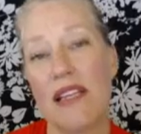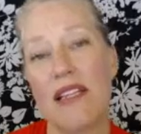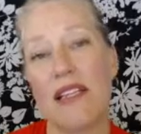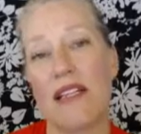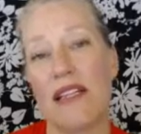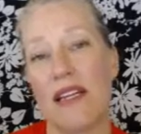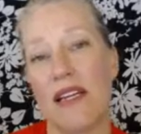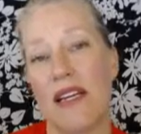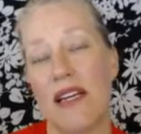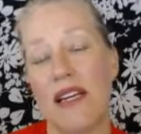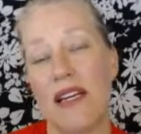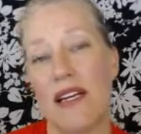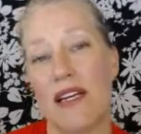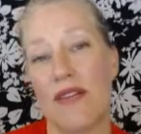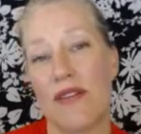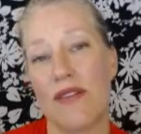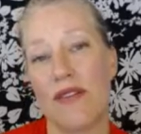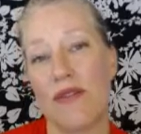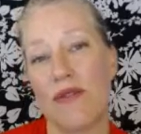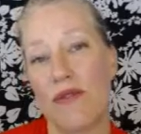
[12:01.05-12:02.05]
that
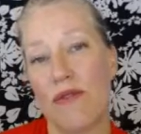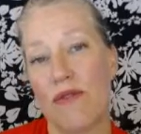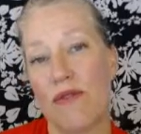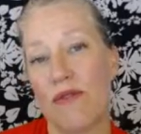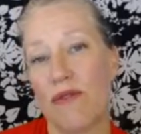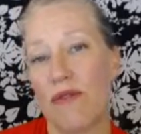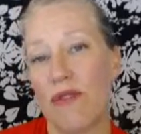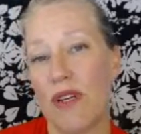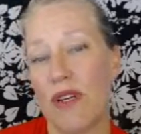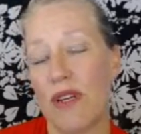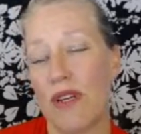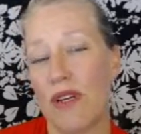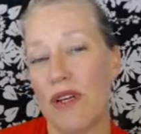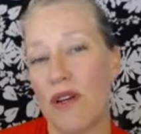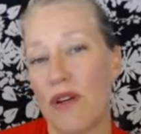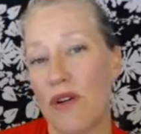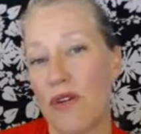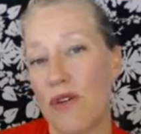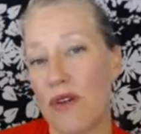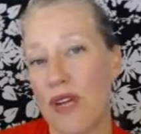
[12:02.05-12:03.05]
sort of
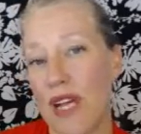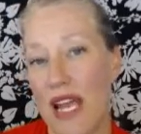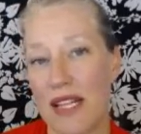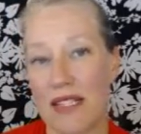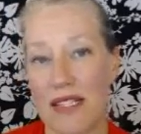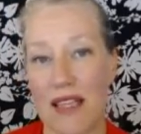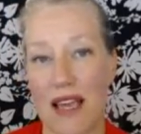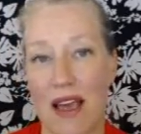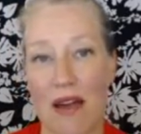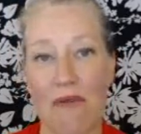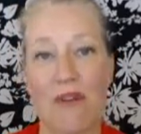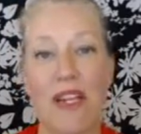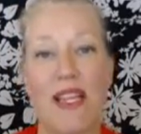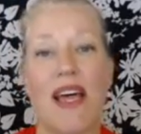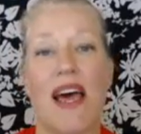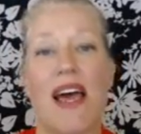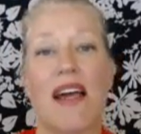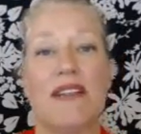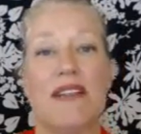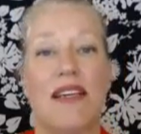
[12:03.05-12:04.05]
creates that
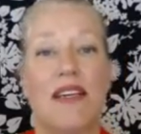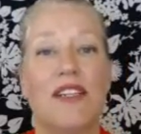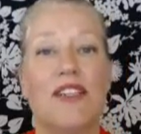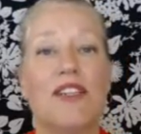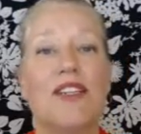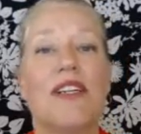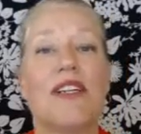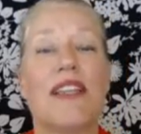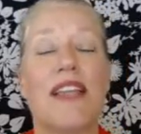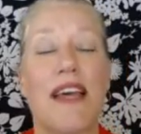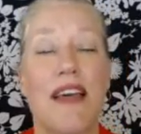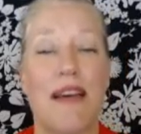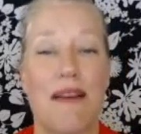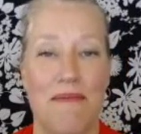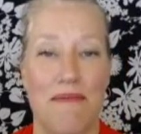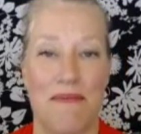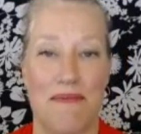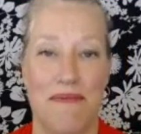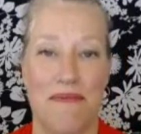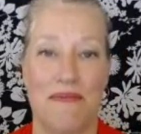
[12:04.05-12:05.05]
relaxation in
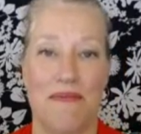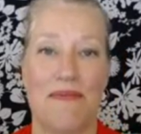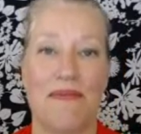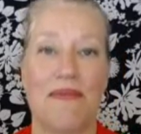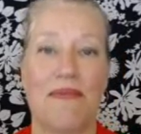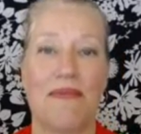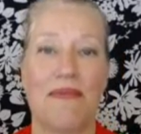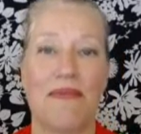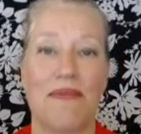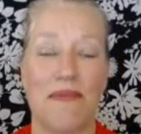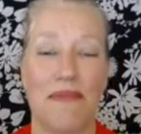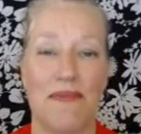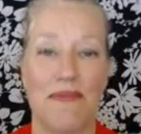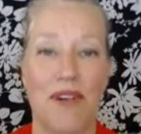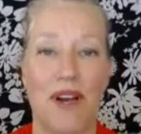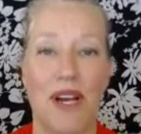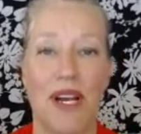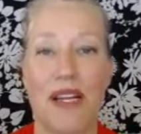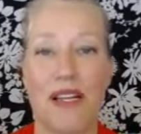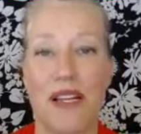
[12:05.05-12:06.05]
them,
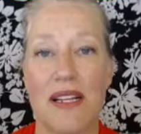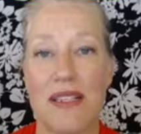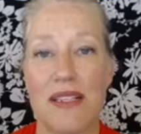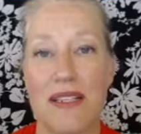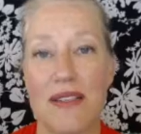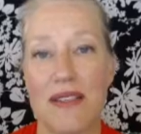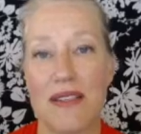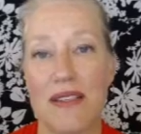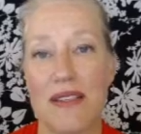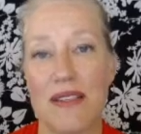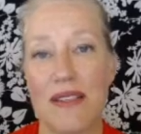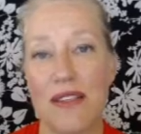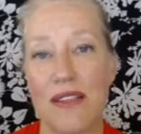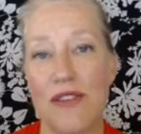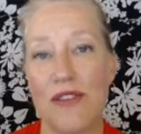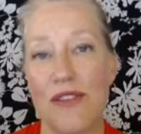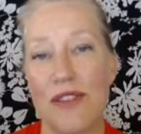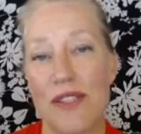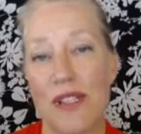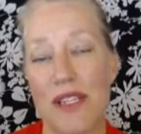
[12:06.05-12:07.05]
right? It's
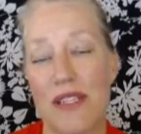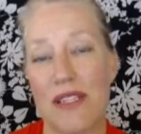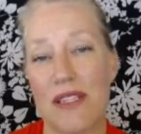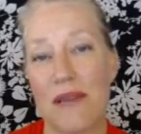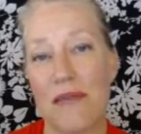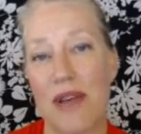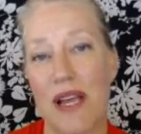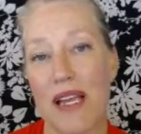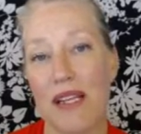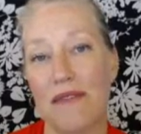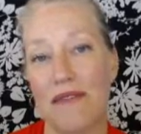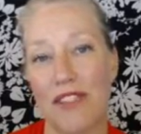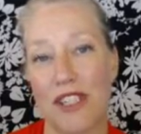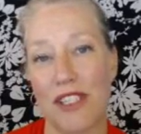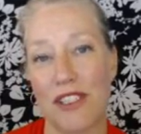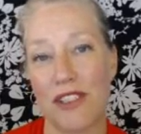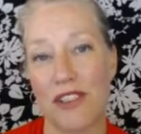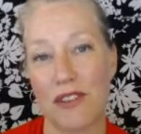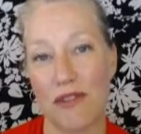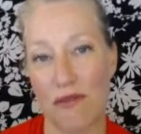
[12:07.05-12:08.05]
usually some kind of
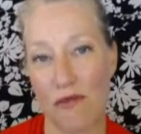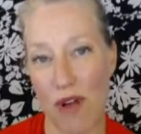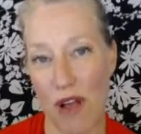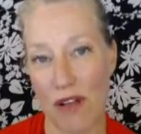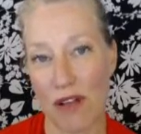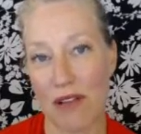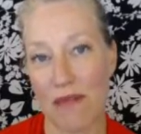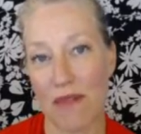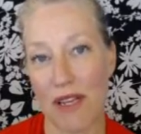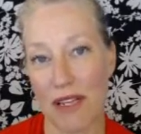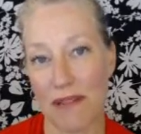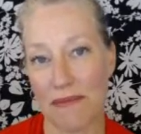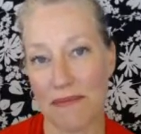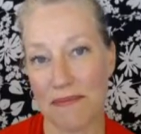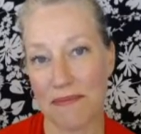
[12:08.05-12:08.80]
gesture of welcoming.